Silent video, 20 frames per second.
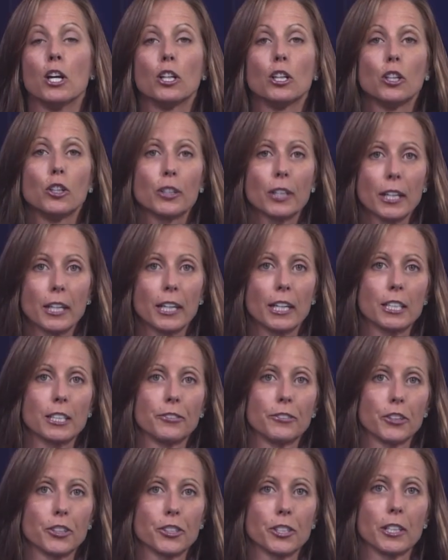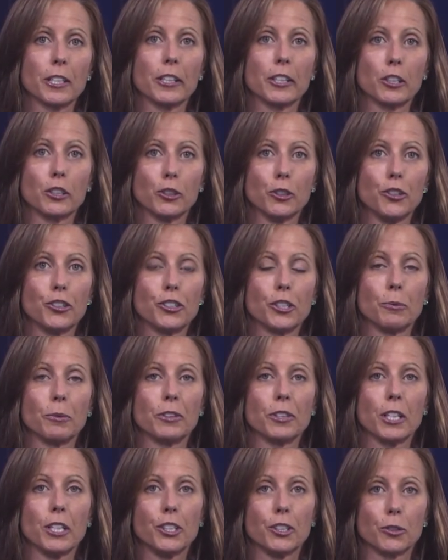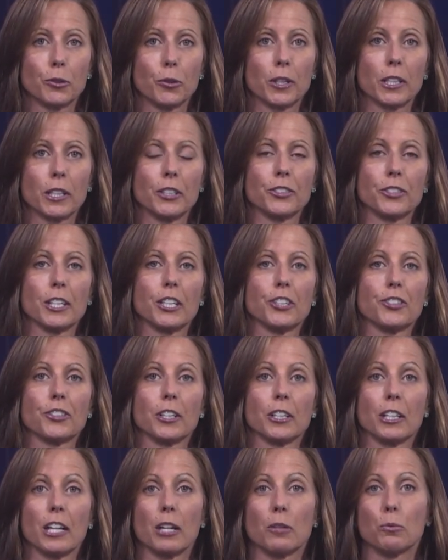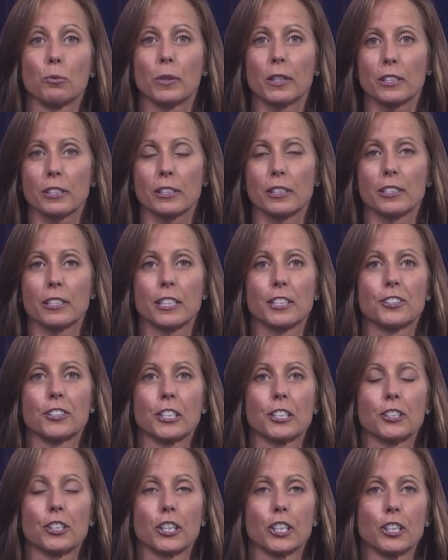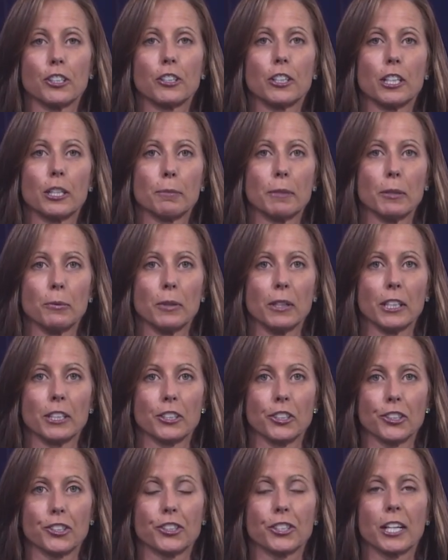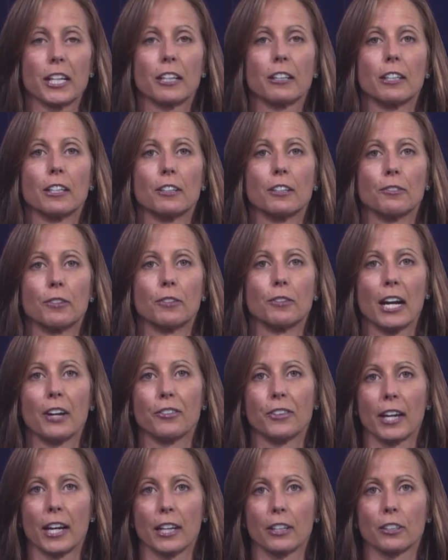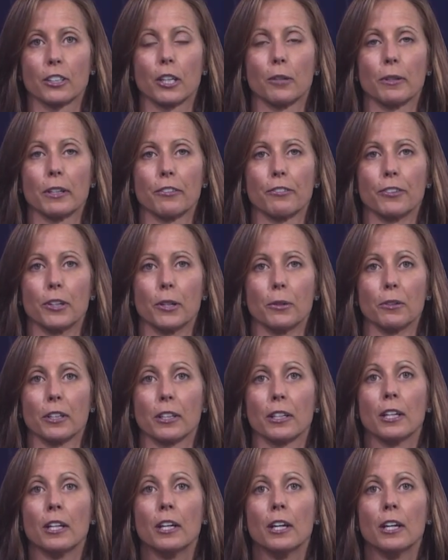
looking at diversity and inclusion within your organization, and what statistics are you going to be willing to share around that going forward,